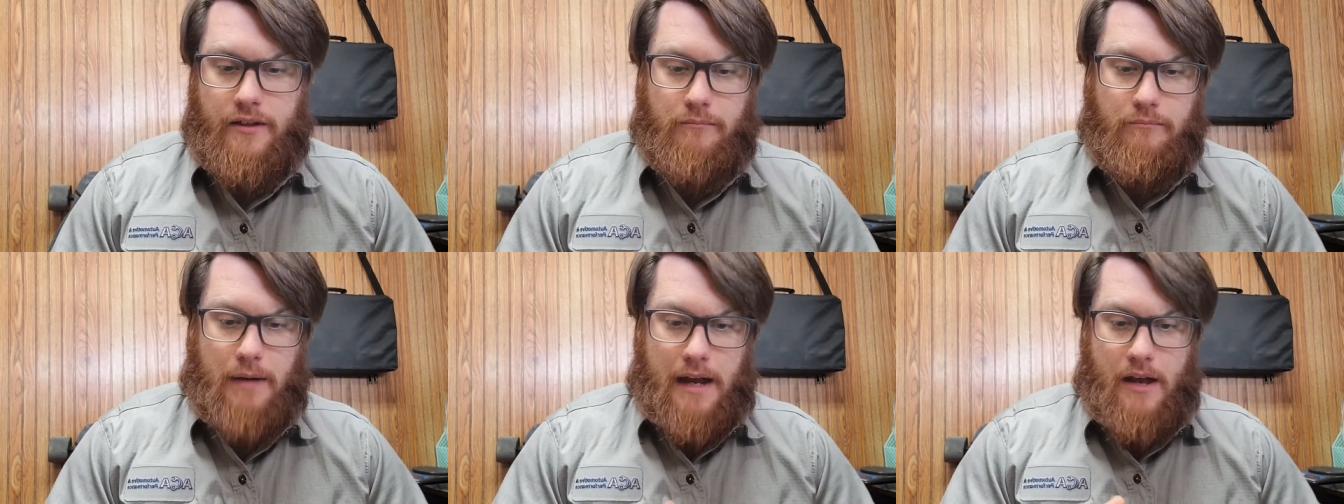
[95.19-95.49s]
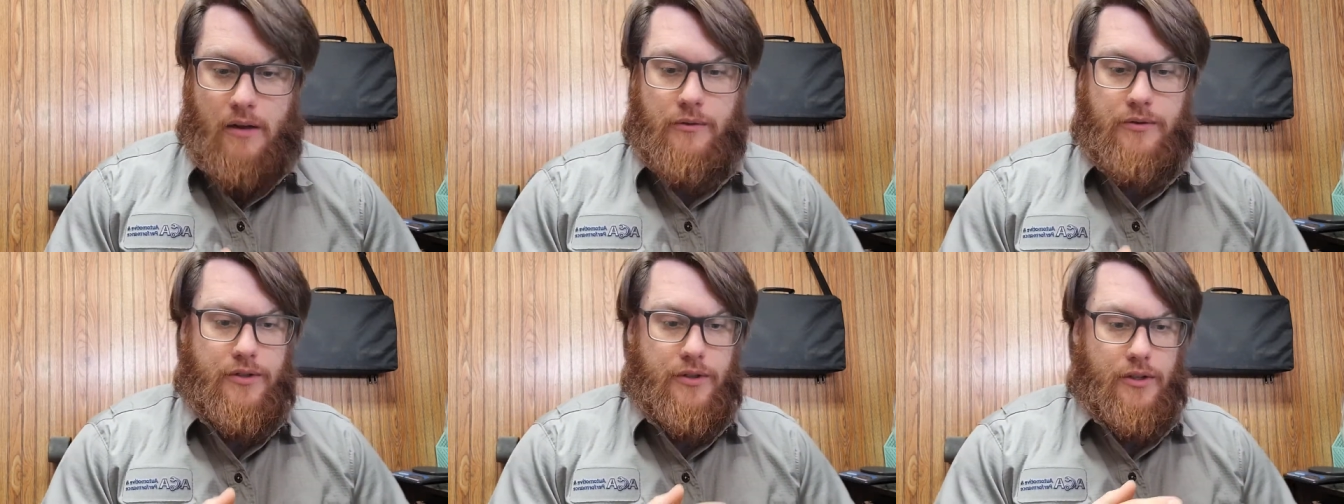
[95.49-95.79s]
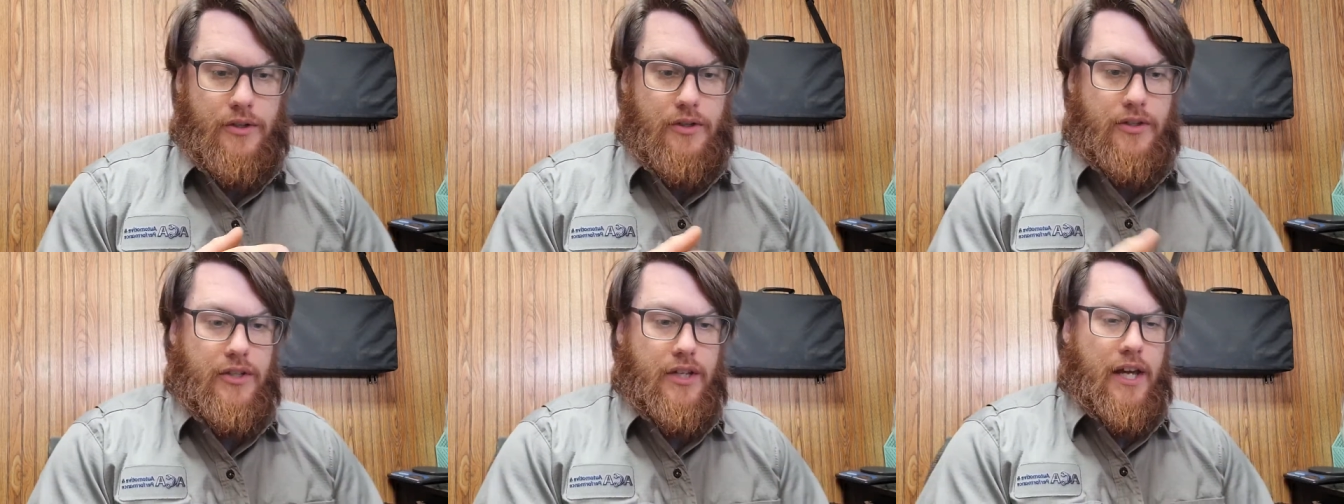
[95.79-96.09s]

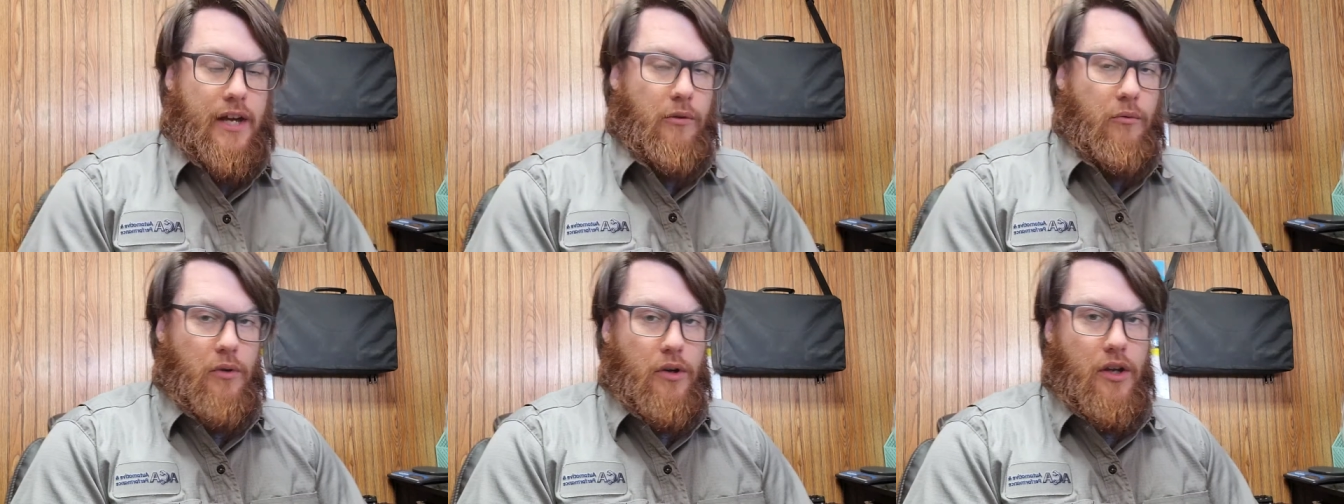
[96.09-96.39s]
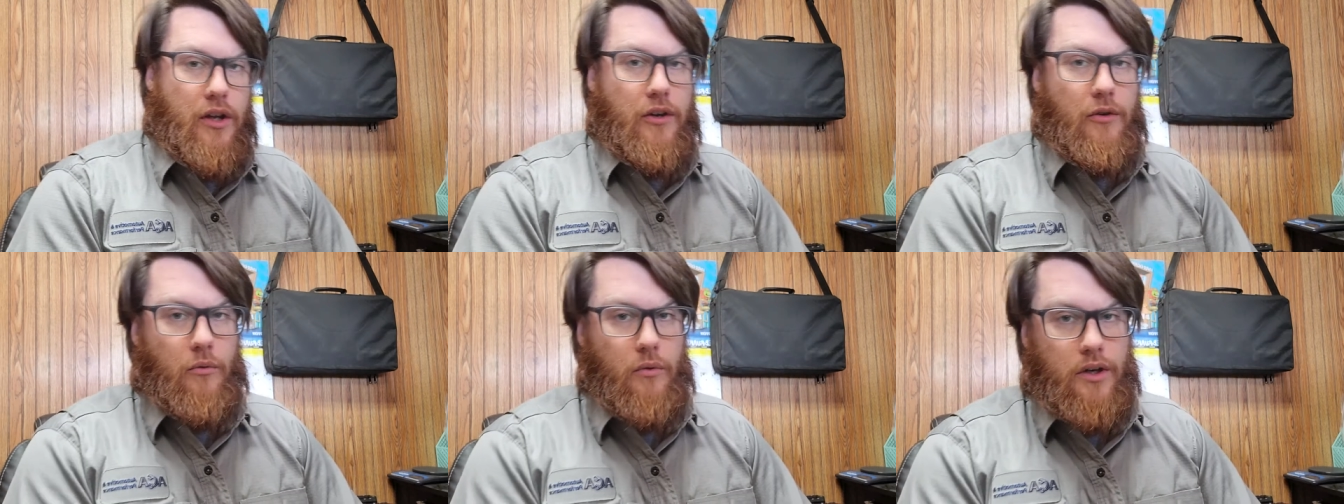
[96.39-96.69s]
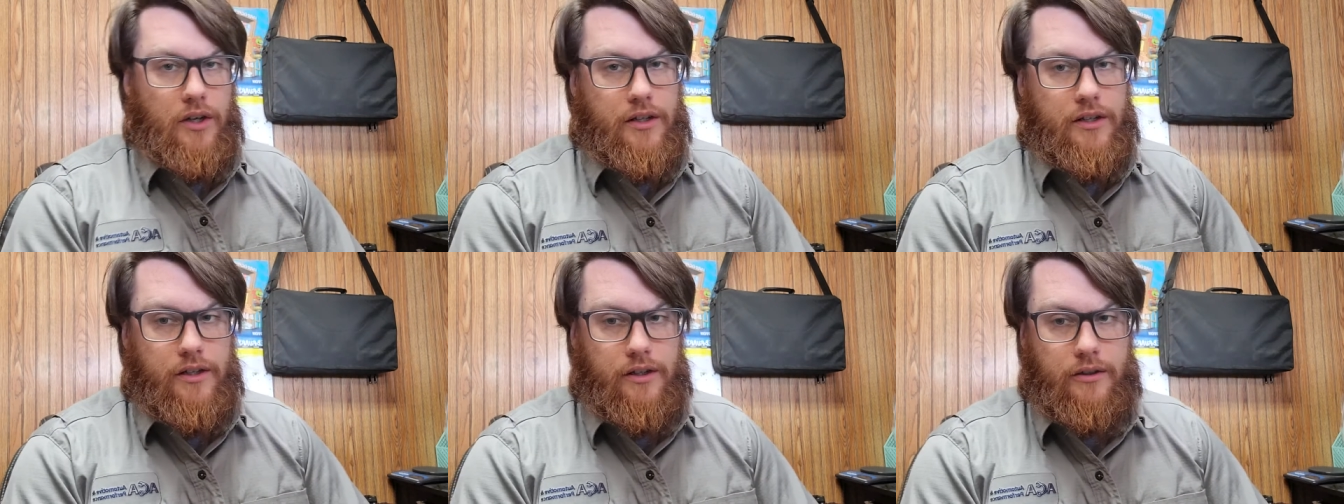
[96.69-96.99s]
bouncers that we're going to
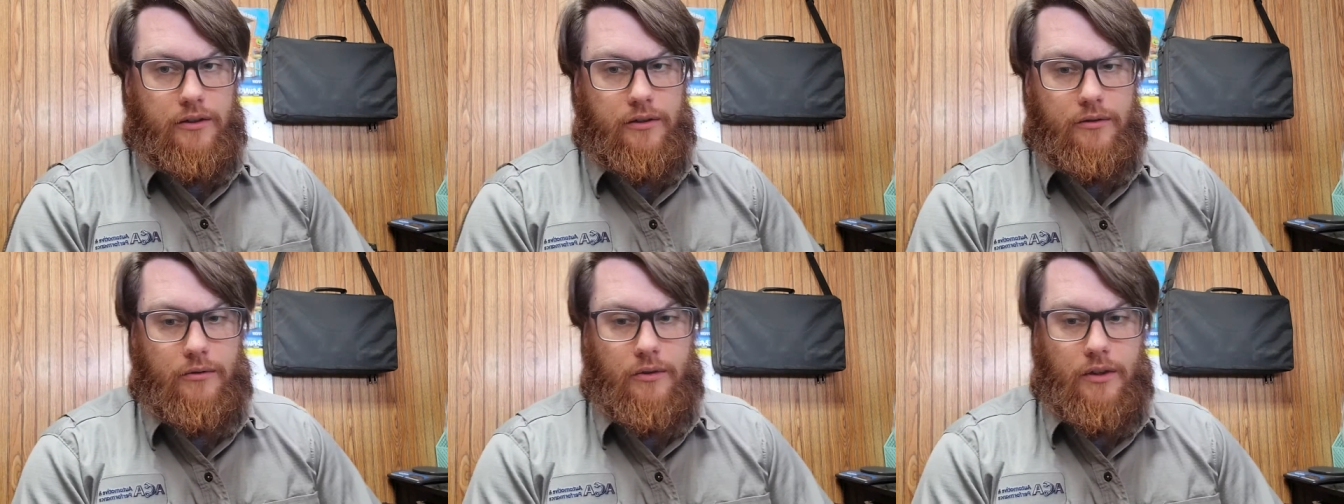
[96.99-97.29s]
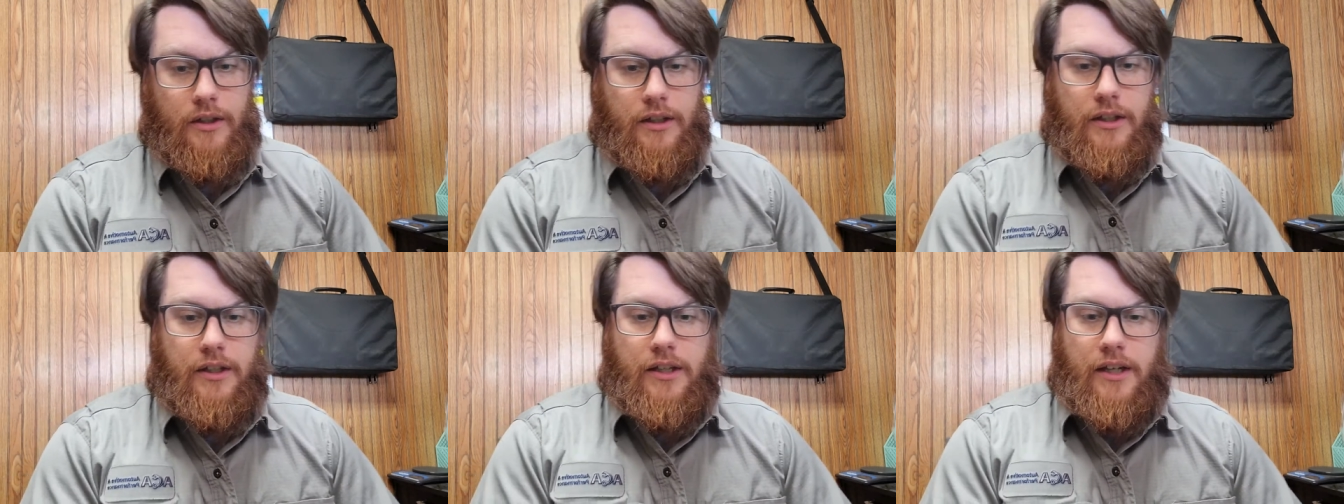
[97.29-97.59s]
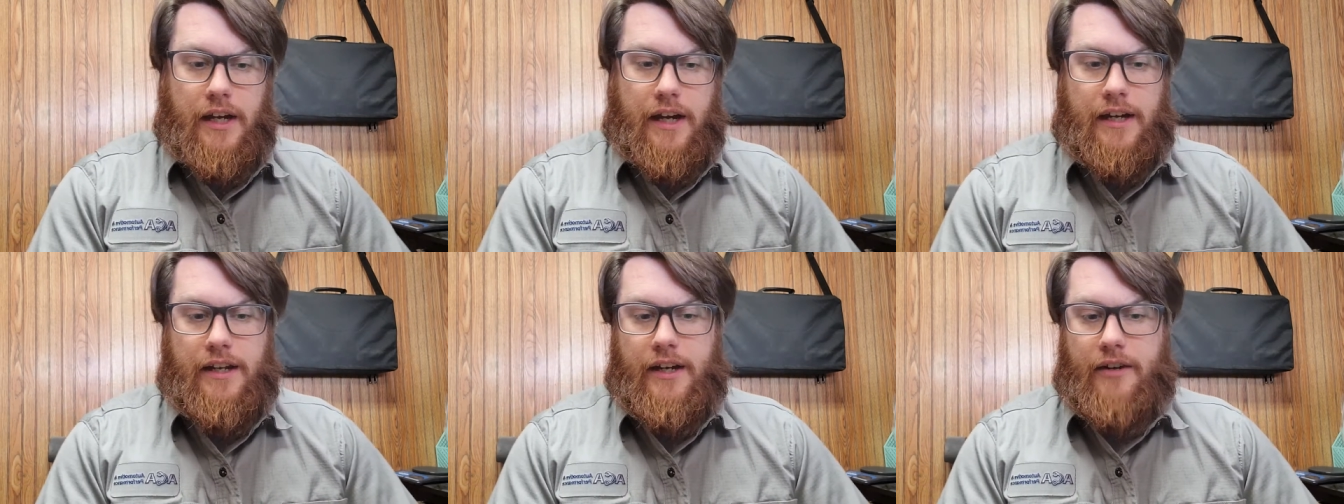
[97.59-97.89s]
want to do
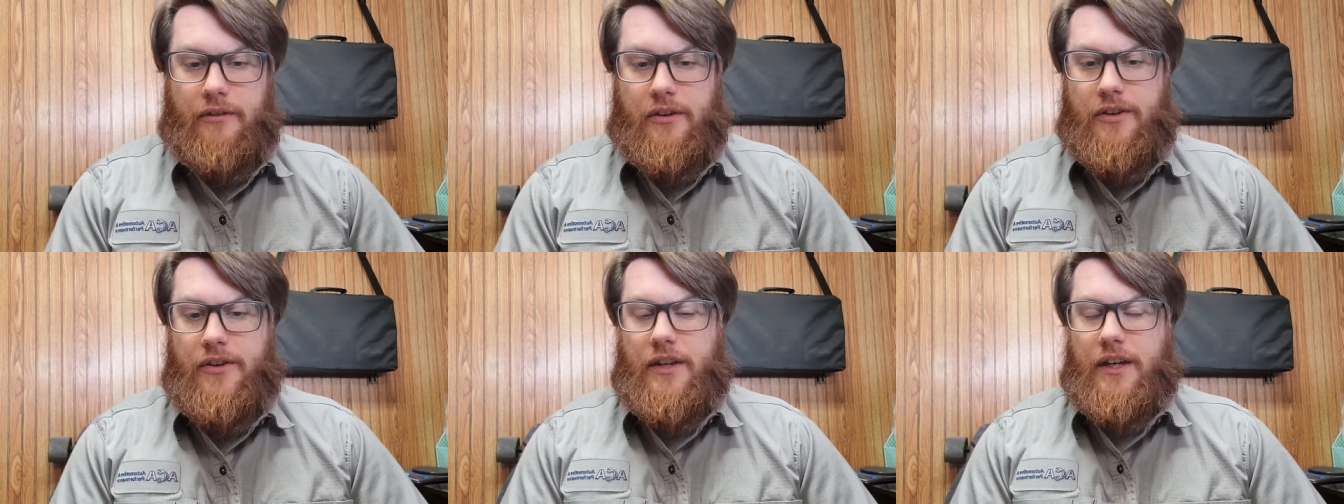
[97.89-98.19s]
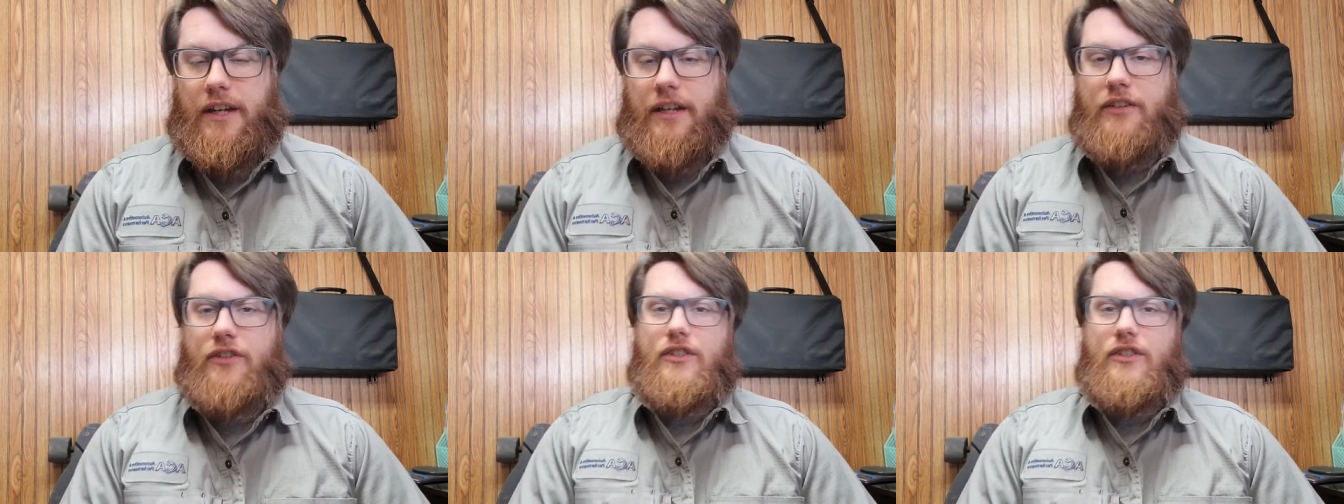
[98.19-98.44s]
and everything.